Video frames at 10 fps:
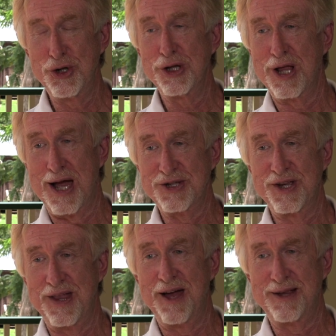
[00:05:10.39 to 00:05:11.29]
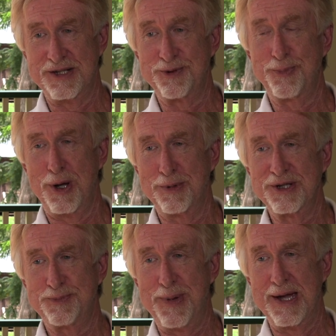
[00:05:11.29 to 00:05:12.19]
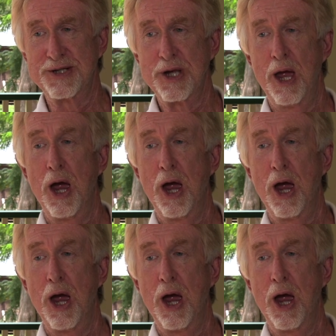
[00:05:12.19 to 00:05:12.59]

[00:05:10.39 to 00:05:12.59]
utilizing that as a public space.